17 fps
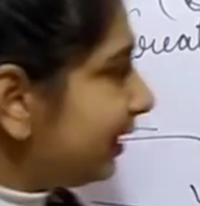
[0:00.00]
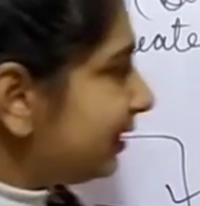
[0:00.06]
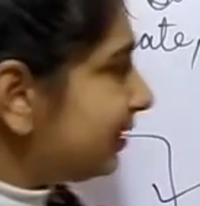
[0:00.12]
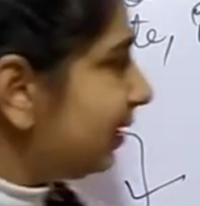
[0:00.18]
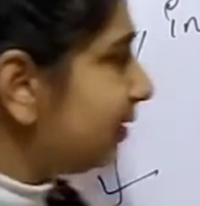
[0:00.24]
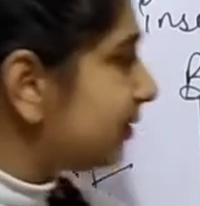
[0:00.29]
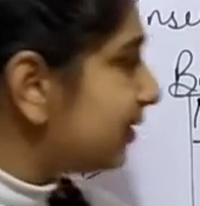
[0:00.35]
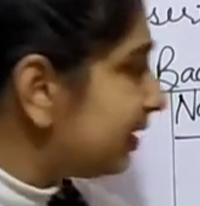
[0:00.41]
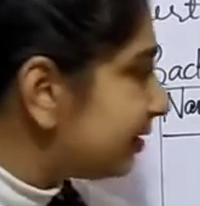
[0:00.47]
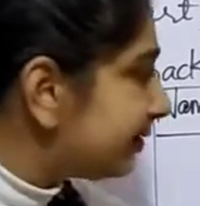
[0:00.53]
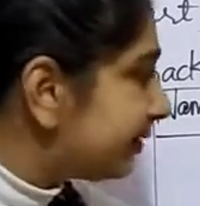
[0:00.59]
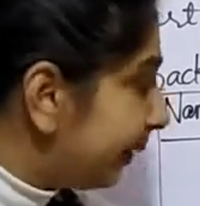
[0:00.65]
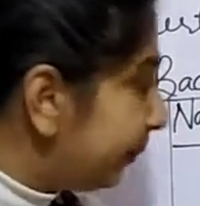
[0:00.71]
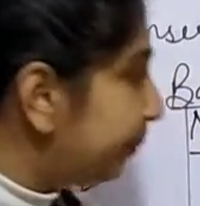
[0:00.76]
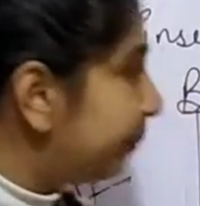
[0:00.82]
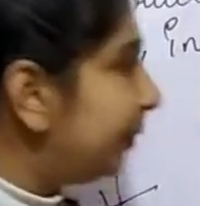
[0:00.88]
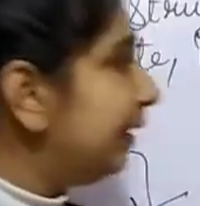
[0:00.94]
this is the
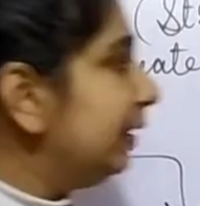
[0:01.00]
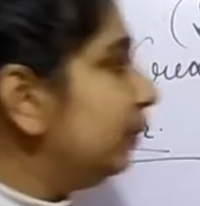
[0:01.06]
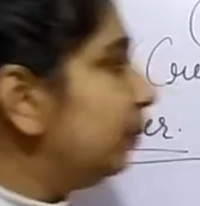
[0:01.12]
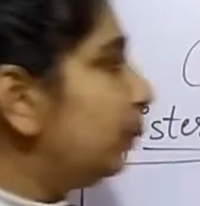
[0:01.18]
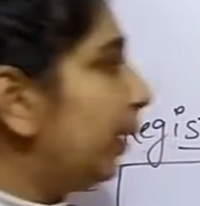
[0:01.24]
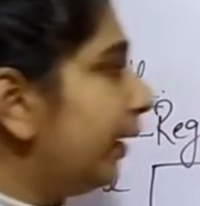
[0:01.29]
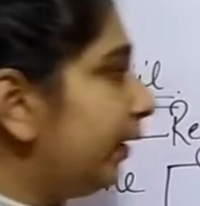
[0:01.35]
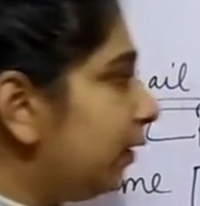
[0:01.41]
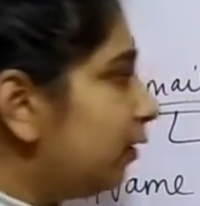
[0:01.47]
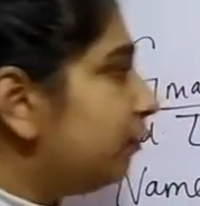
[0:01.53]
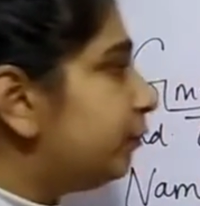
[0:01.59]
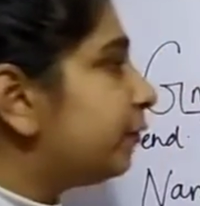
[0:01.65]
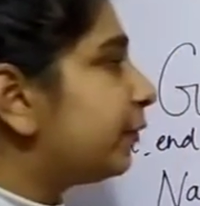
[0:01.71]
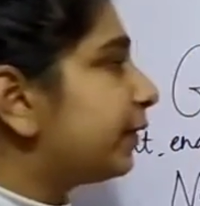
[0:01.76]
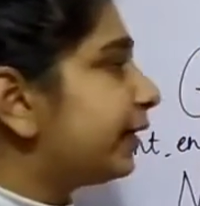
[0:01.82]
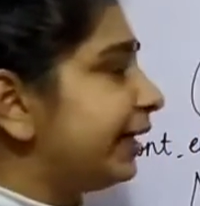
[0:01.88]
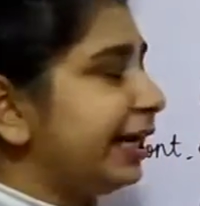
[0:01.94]
simple way of
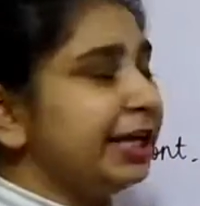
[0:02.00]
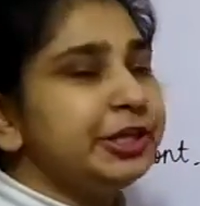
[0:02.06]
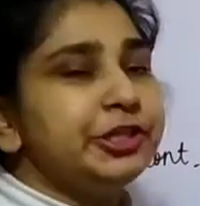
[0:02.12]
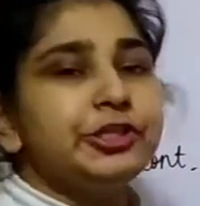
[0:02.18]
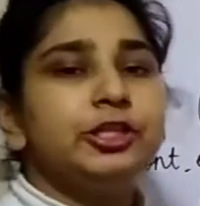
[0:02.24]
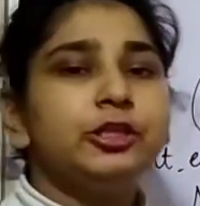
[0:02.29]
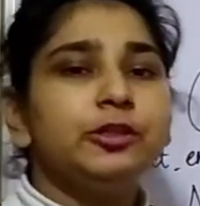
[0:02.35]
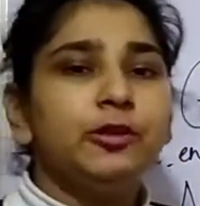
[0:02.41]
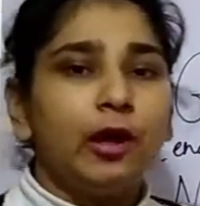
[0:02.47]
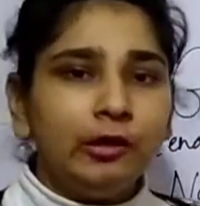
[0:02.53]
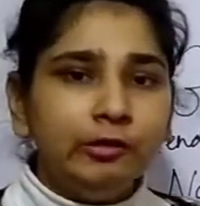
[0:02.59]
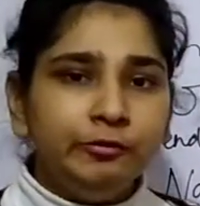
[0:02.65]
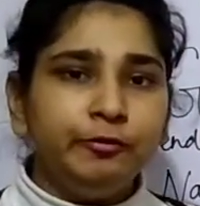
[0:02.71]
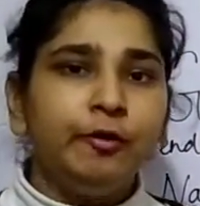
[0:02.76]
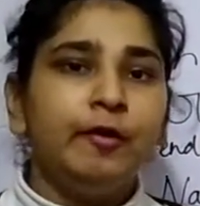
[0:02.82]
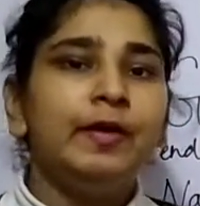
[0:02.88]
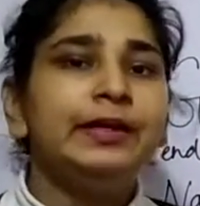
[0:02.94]
creation of
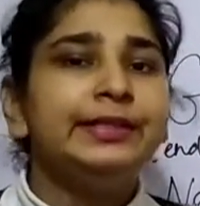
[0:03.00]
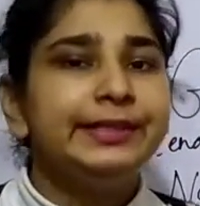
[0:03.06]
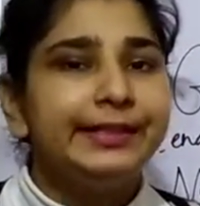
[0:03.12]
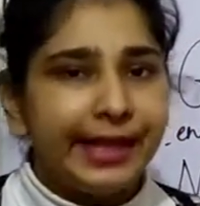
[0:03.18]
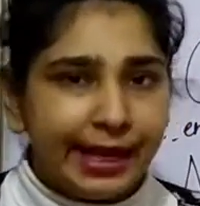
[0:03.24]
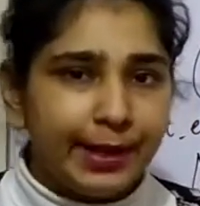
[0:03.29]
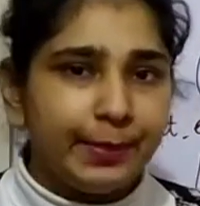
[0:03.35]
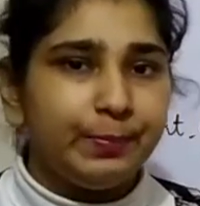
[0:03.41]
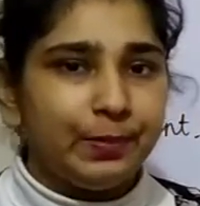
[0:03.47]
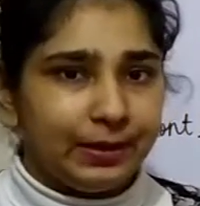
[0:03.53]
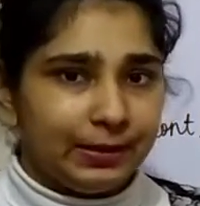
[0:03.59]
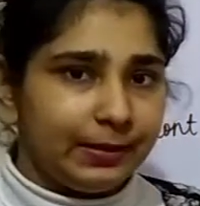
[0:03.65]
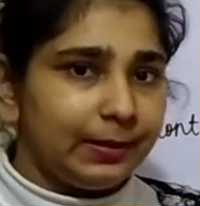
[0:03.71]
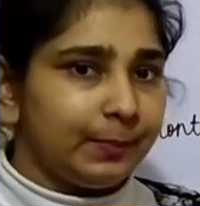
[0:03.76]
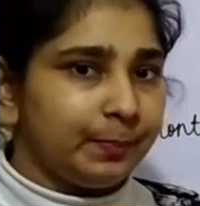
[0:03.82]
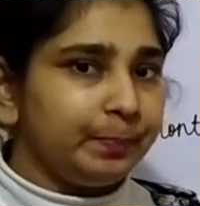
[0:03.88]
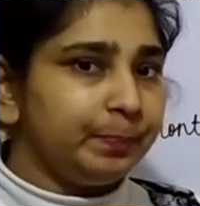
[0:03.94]
table.
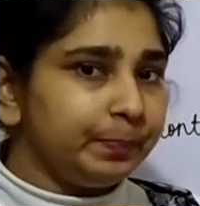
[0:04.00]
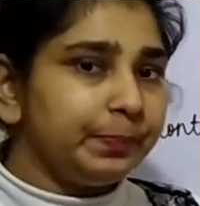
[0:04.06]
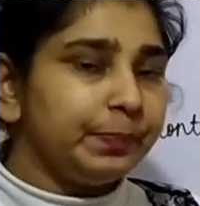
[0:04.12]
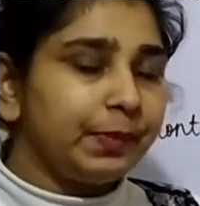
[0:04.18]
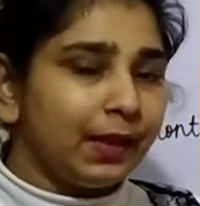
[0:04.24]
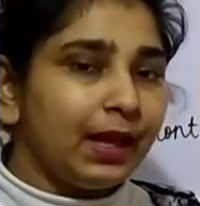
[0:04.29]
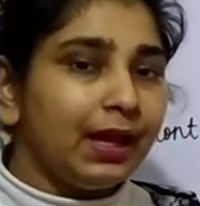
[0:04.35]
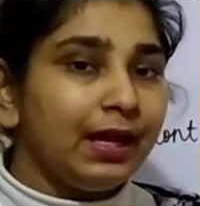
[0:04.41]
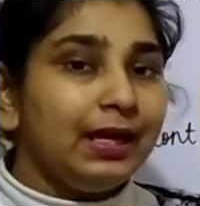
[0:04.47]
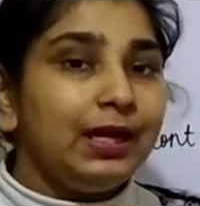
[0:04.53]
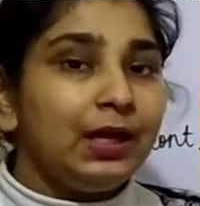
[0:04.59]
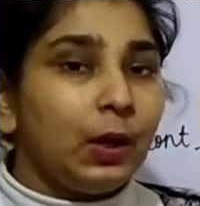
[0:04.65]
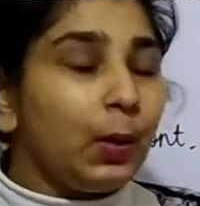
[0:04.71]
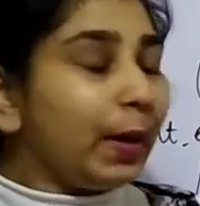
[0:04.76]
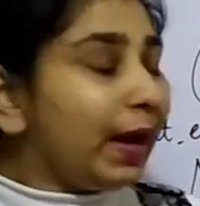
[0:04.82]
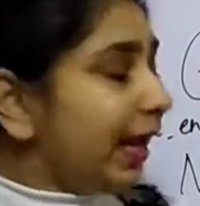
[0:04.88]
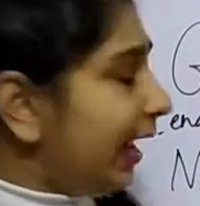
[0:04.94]

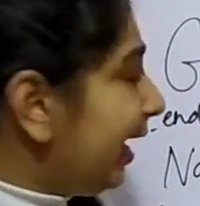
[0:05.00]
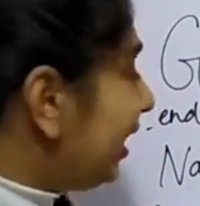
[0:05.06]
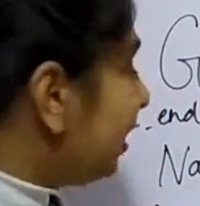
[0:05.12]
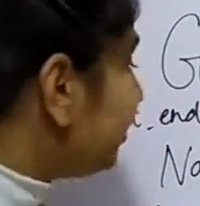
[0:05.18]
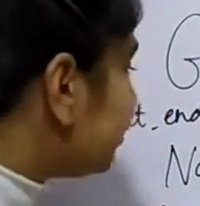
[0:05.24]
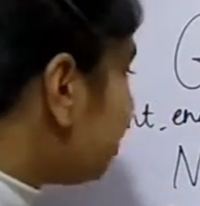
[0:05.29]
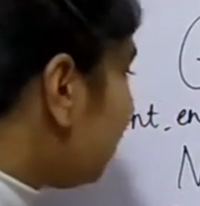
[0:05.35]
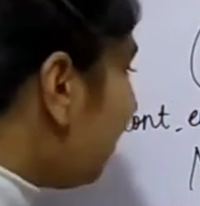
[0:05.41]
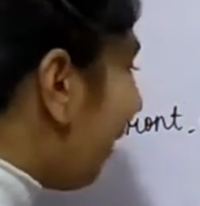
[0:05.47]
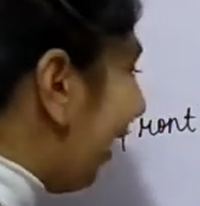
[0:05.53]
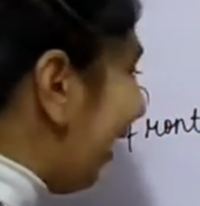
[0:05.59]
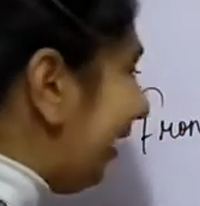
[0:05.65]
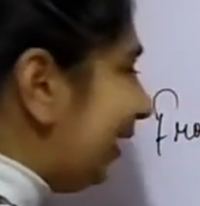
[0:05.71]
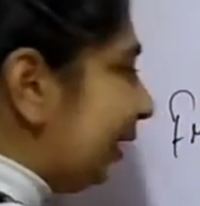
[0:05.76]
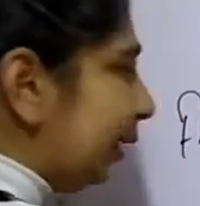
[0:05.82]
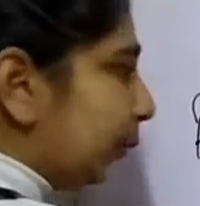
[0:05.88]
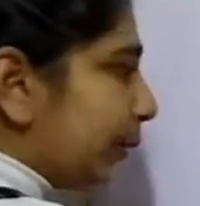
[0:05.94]
Okay, so
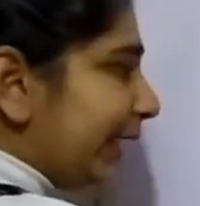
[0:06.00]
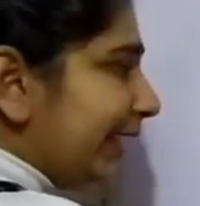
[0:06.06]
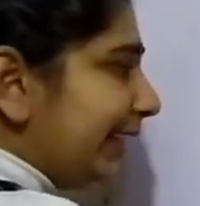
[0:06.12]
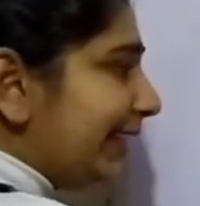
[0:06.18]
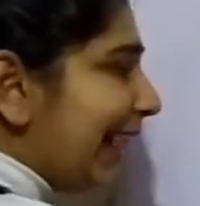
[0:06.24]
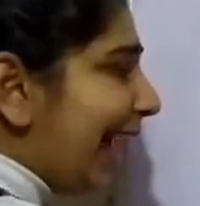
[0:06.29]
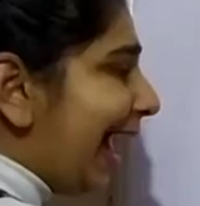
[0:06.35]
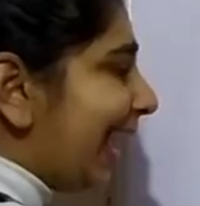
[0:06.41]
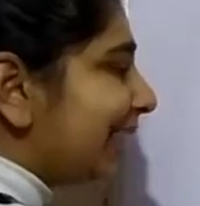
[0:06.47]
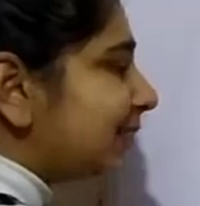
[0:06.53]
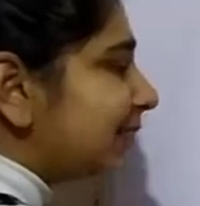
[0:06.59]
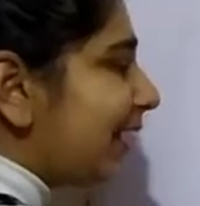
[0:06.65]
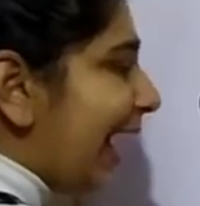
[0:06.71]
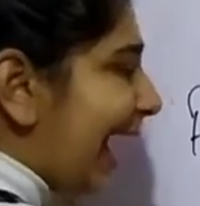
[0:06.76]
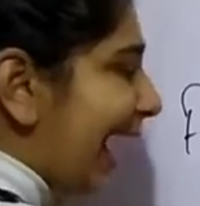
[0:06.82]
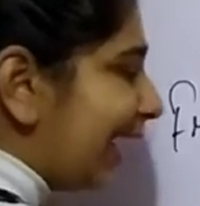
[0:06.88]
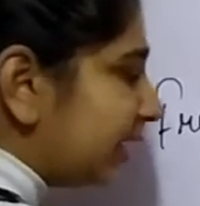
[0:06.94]
by looking at
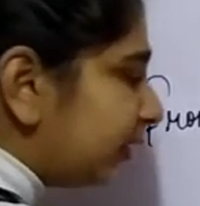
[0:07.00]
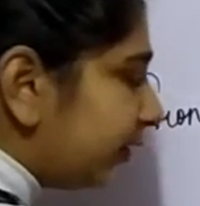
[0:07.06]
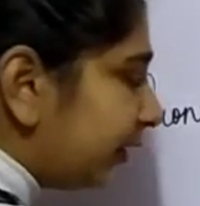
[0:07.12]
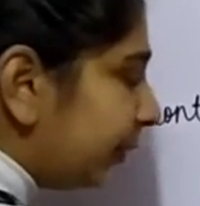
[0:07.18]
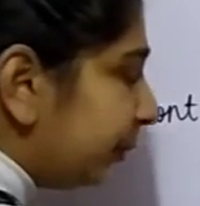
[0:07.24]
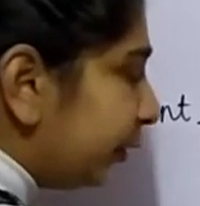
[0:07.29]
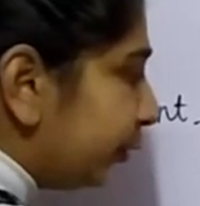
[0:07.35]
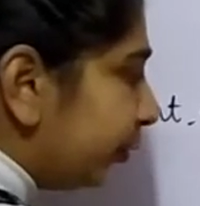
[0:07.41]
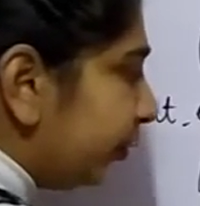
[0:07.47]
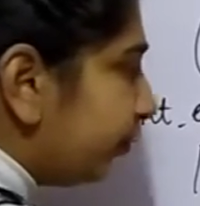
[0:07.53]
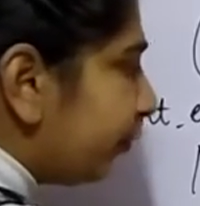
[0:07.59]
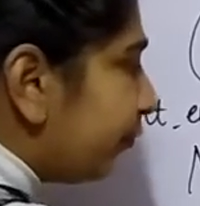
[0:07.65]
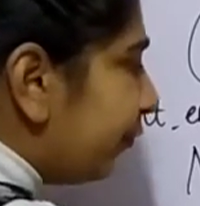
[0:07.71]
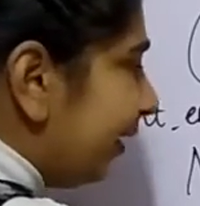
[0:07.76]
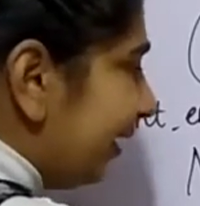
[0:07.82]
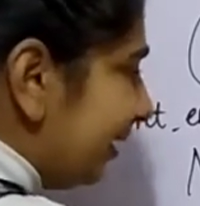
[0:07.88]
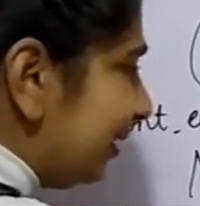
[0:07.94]
the attribute
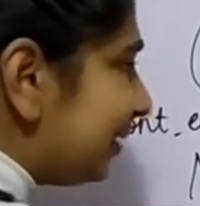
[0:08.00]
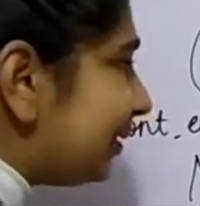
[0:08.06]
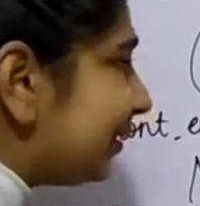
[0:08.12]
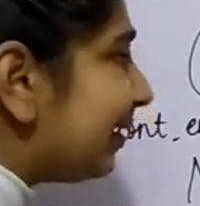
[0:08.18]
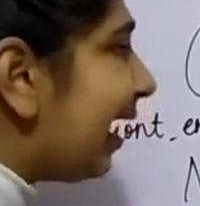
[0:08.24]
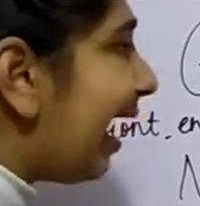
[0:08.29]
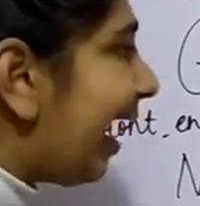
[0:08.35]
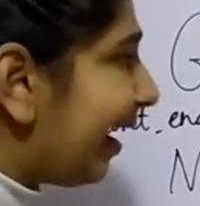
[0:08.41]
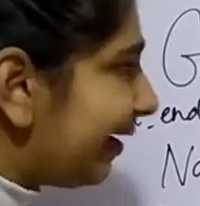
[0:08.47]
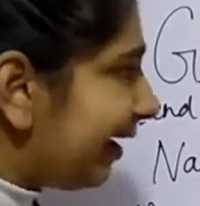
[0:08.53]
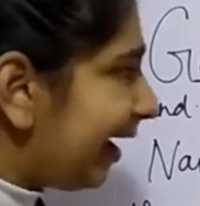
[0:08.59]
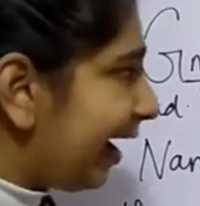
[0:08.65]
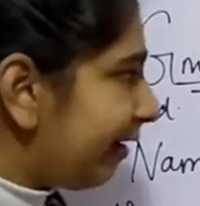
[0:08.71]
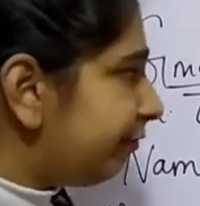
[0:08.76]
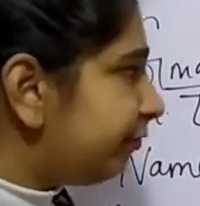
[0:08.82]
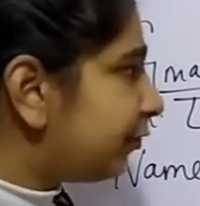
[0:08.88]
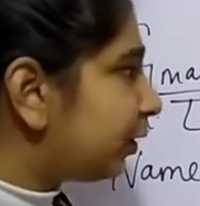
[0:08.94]
fields, I
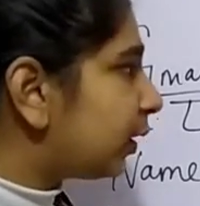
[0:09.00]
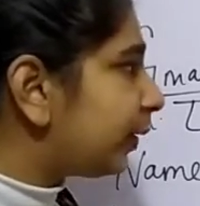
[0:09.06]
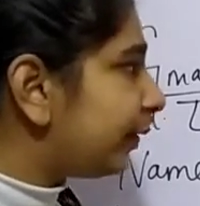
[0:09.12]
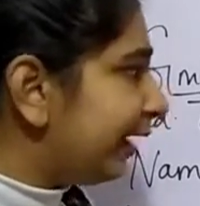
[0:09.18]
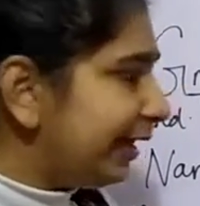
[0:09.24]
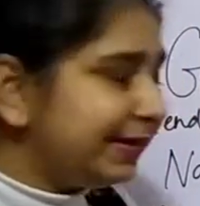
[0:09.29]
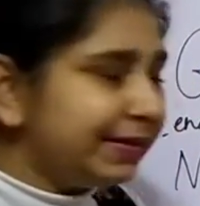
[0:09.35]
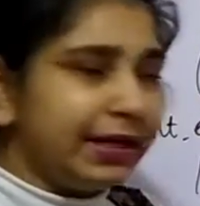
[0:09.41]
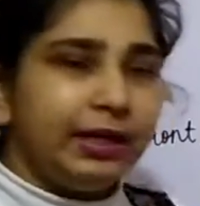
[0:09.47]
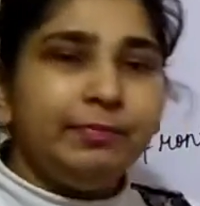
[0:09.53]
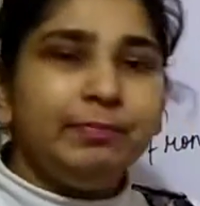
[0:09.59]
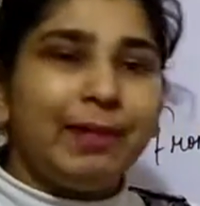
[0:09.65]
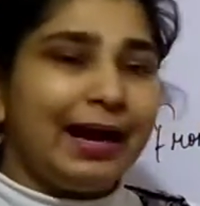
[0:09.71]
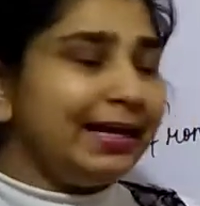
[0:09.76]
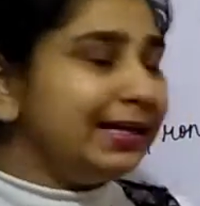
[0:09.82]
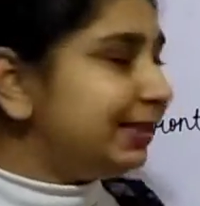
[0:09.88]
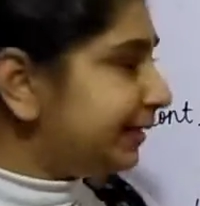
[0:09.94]
have created
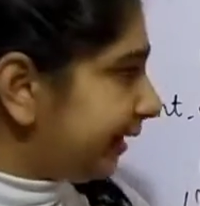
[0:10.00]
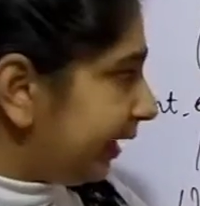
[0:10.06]
my